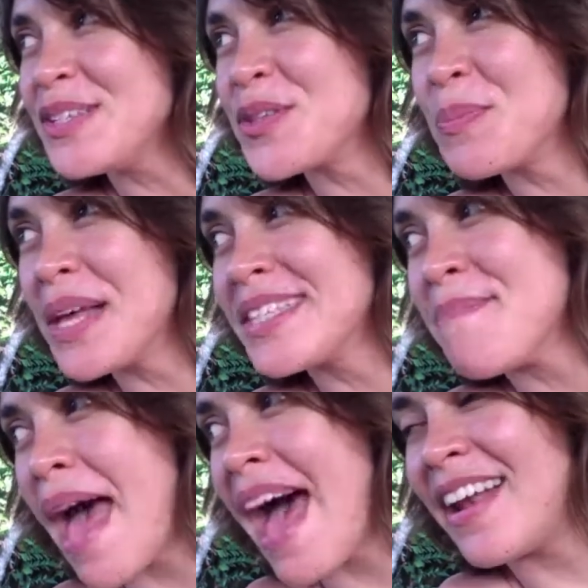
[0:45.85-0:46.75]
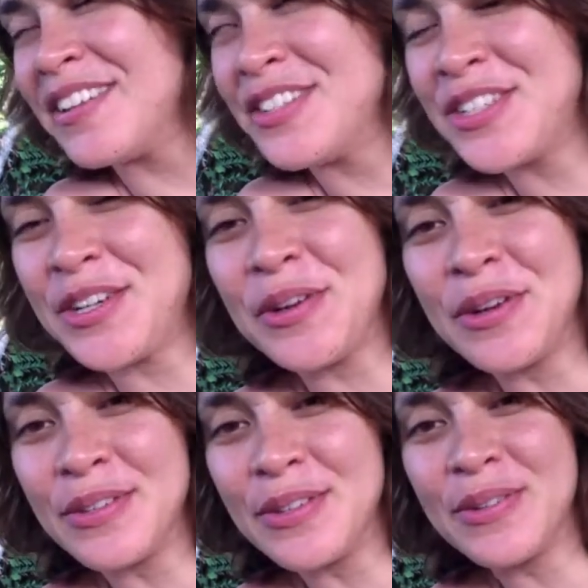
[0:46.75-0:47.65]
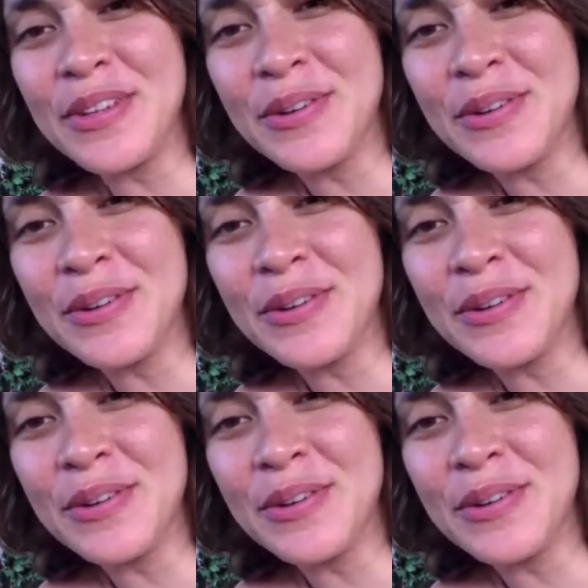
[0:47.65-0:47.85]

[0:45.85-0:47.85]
So the place I'm at, I'll just show you because it's really